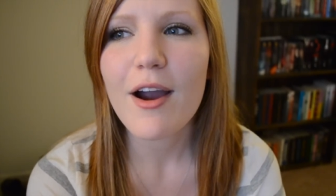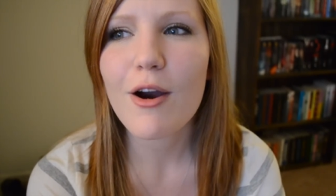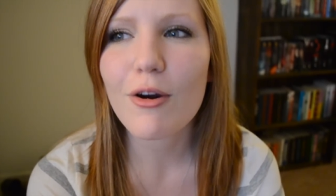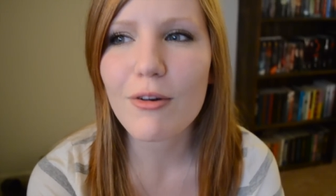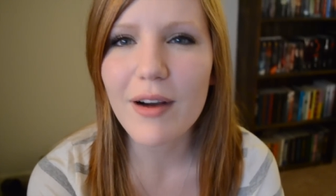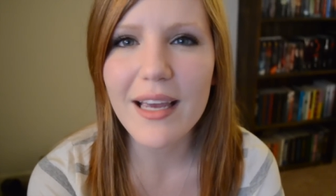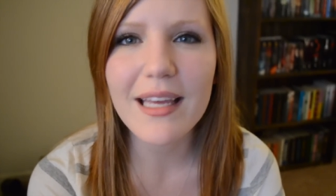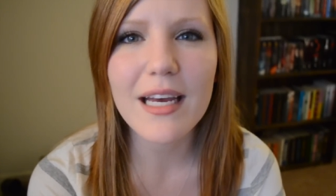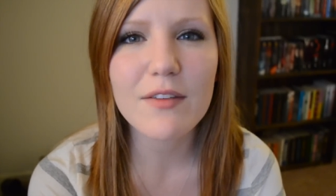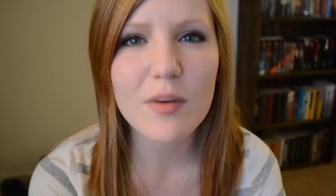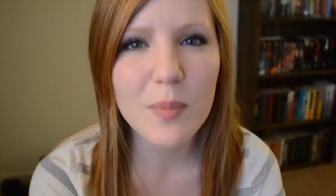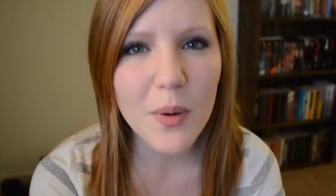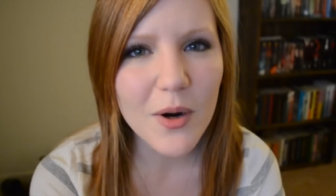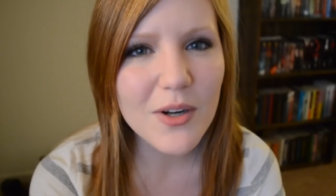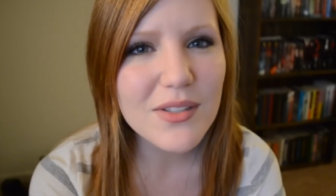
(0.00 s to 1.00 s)
great of a
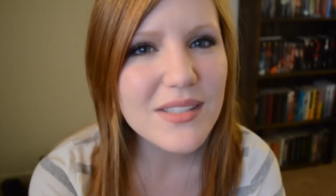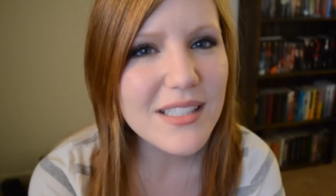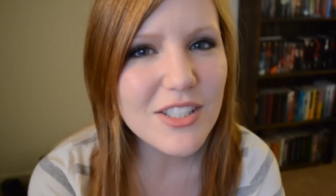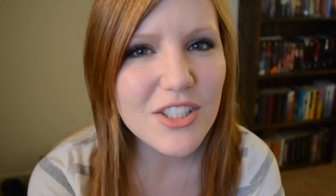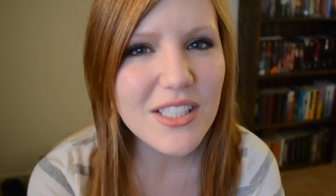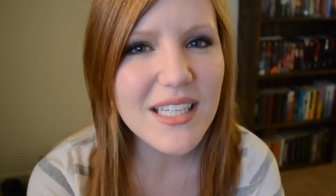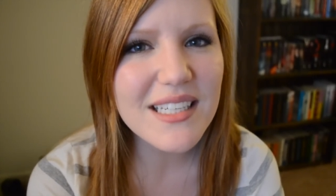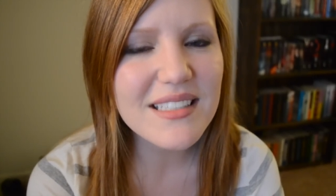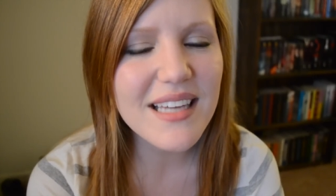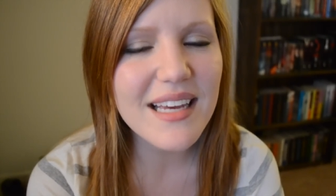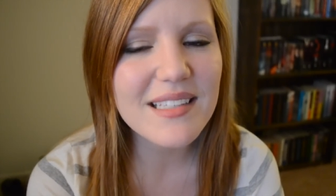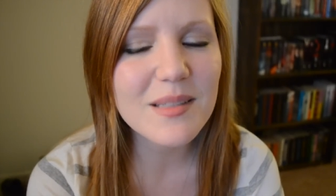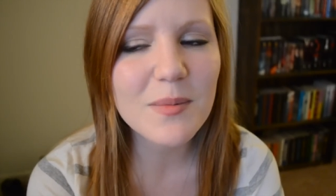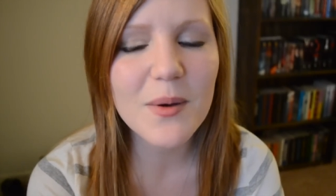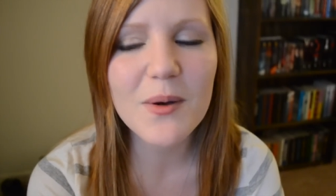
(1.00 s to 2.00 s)
person she is,
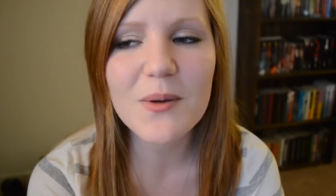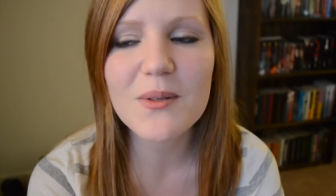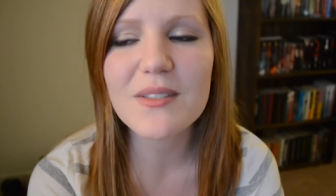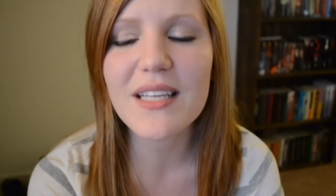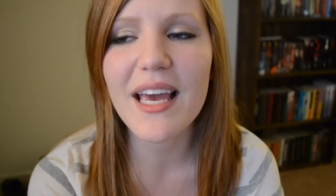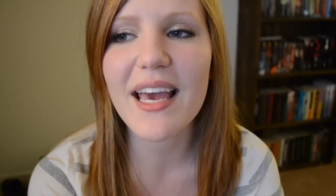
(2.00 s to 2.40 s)
I suppose,